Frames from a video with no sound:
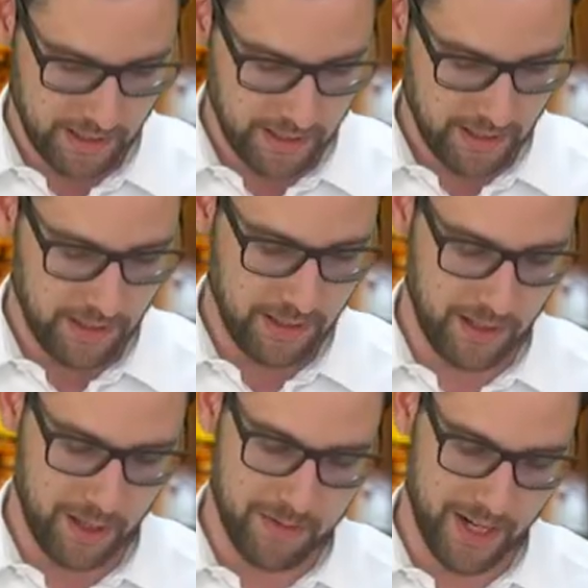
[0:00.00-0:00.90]
I will
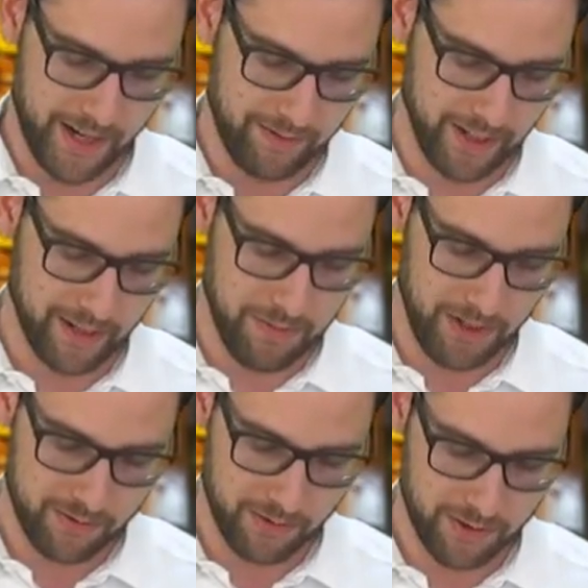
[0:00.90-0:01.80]
just take a measuring
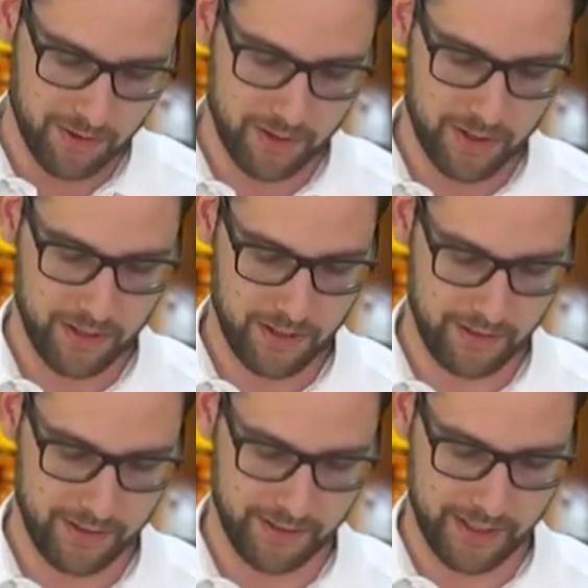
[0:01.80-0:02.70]
function. The
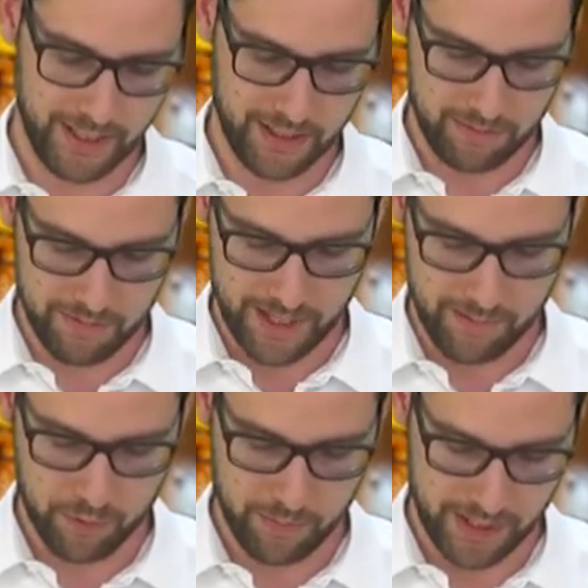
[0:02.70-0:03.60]
device is fitted
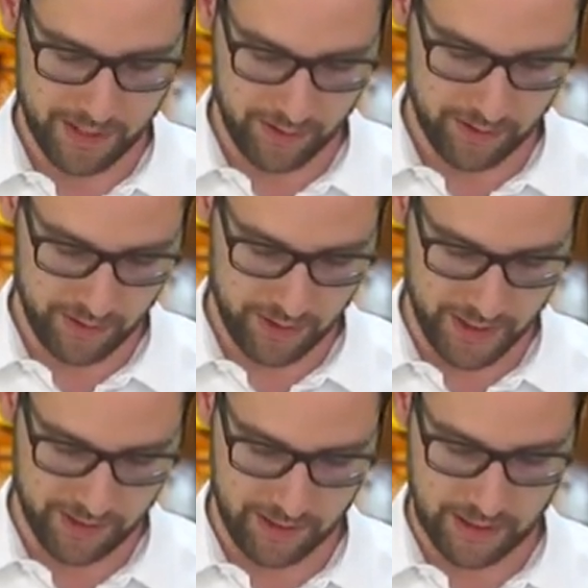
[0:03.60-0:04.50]
with a memory.
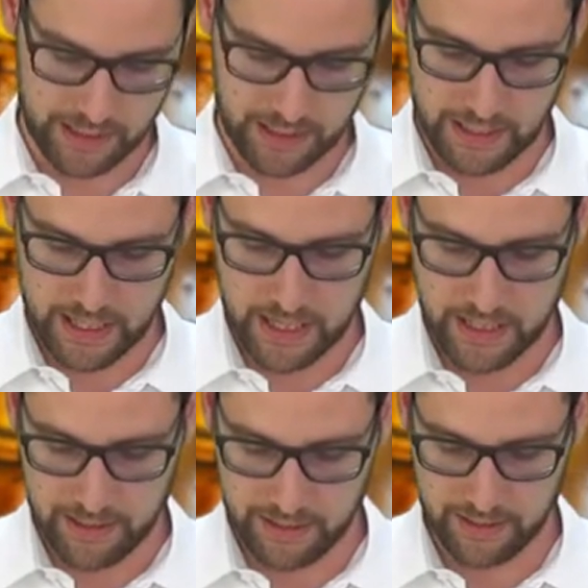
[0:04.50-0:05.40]
This can be
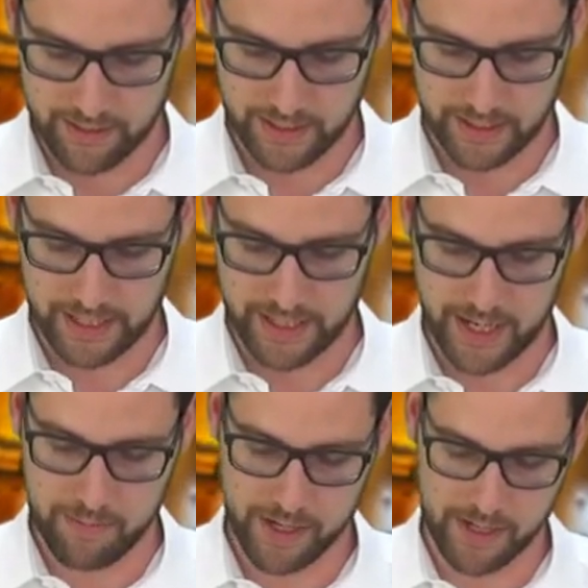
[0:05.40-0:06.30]
read
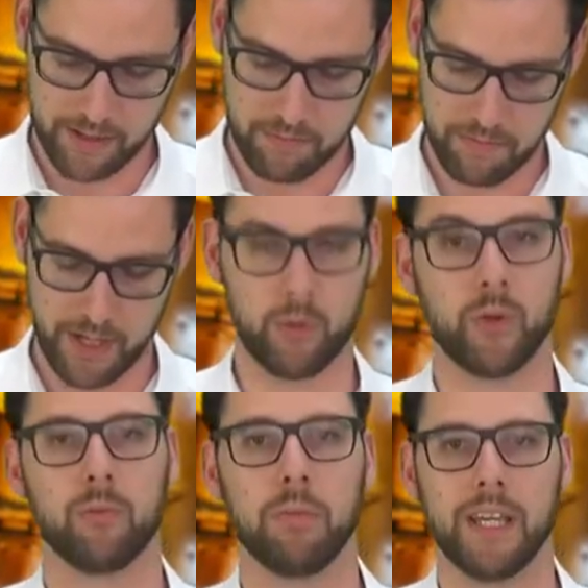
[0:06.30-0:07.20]
out using
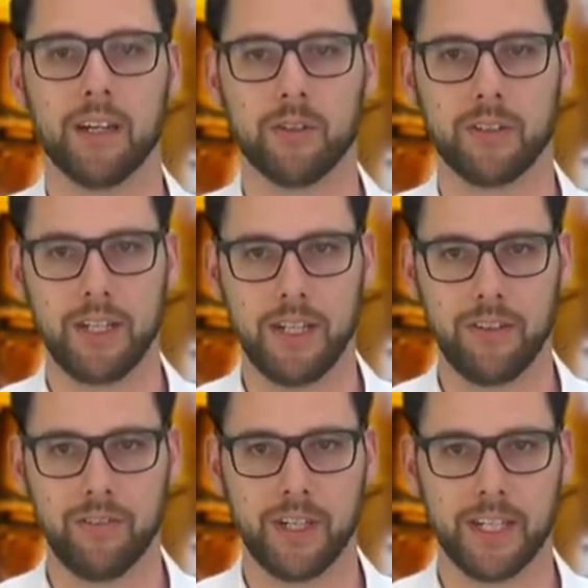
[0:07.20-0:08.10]
USB, but
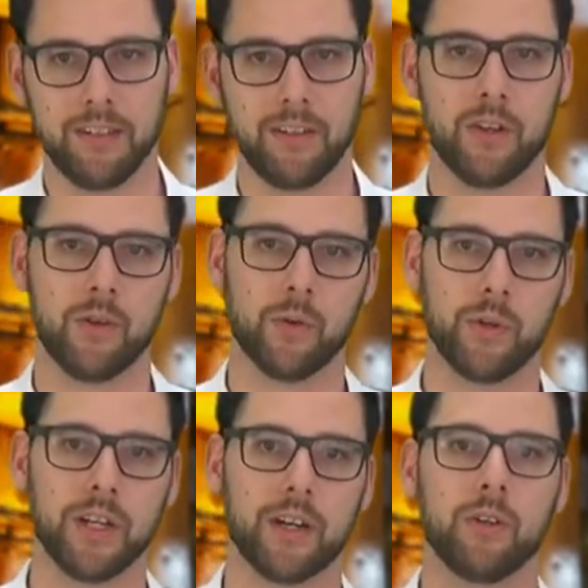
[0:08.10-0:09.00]
also over a micro
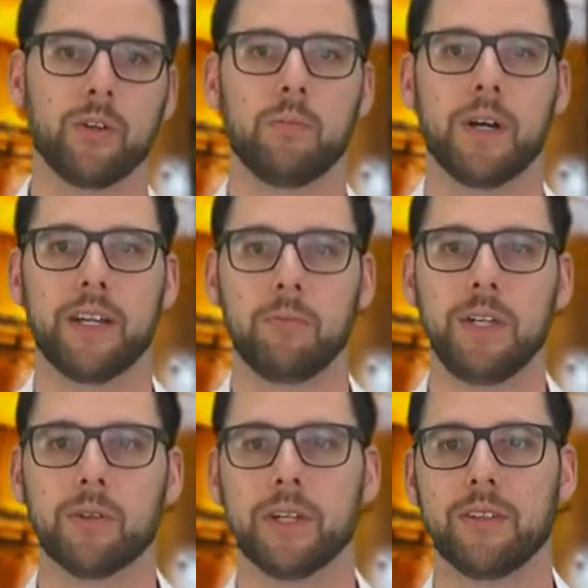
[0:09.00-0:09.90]
SD card.
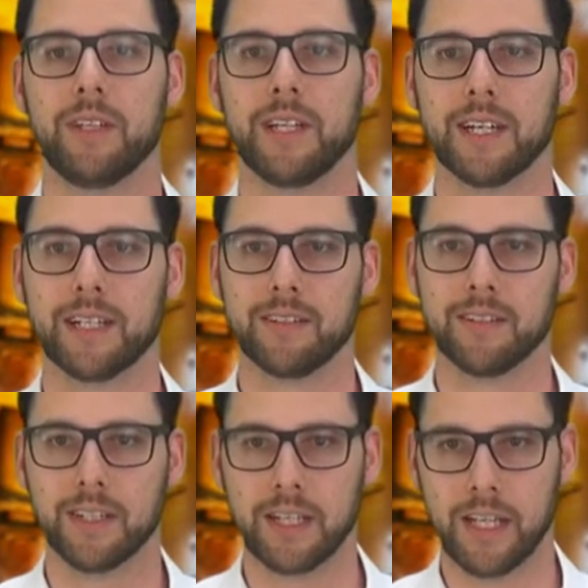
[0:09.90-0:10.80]

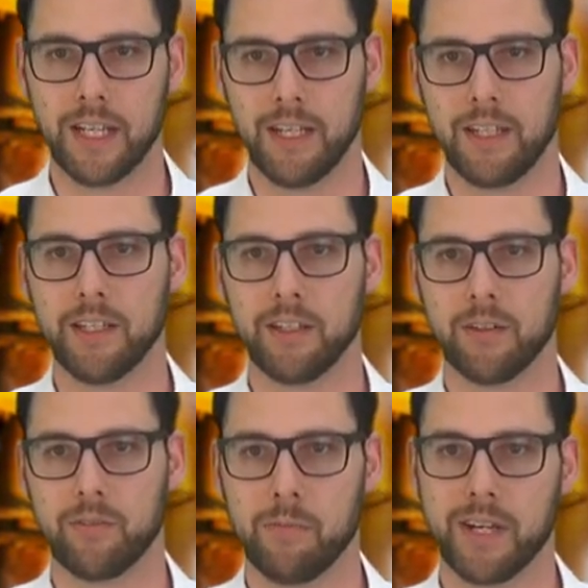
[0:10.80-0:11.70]
Here we can put
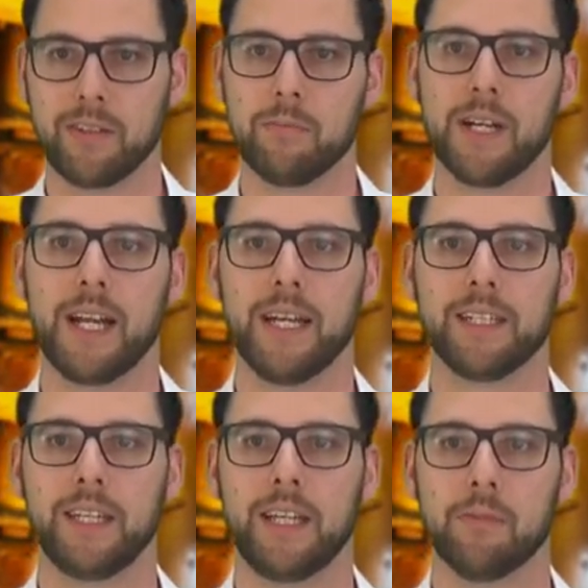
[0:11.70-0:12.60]
into the device
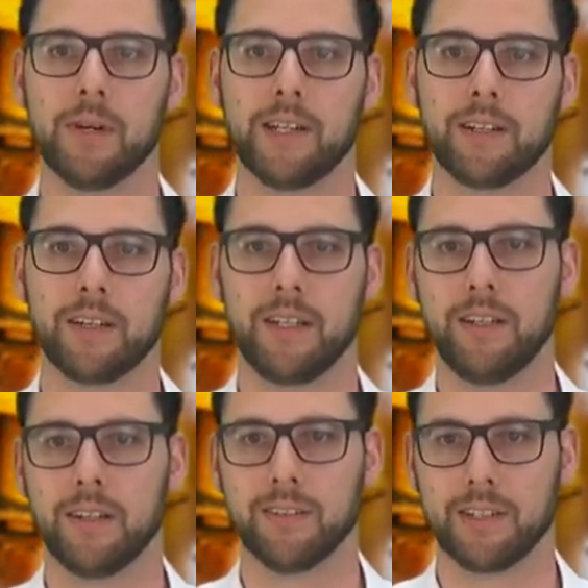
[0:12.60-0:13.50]
maximum 8 GB.